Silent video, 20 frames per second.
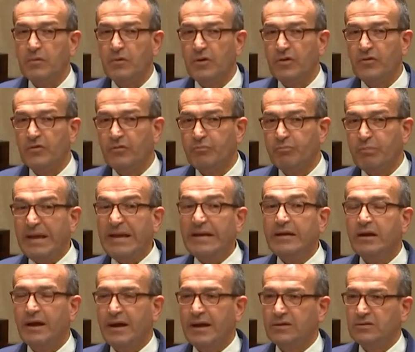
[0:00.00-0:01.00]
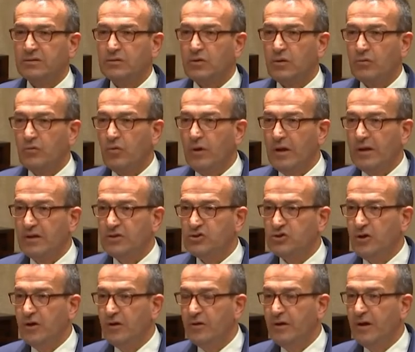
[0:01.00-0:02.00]
as big as the Royal Adelaide
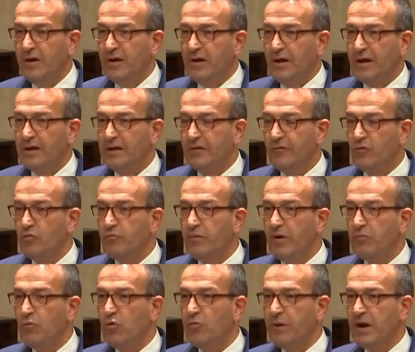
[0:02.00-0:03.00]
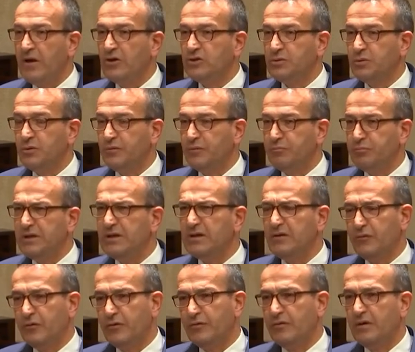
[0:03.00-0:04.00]
Show, and therefore more manageable,
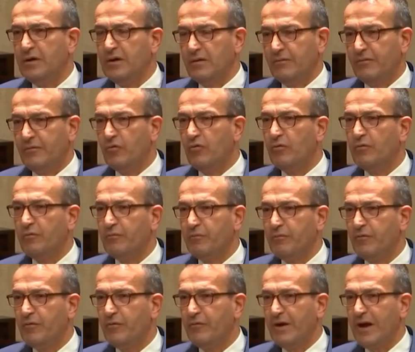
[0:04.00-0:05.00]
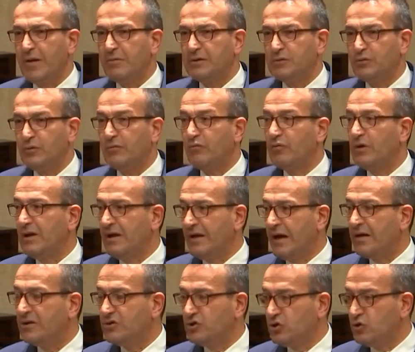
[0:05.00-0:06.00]
particularly for families with really
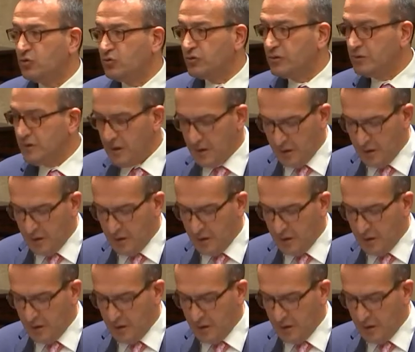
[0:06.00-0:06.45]
young children,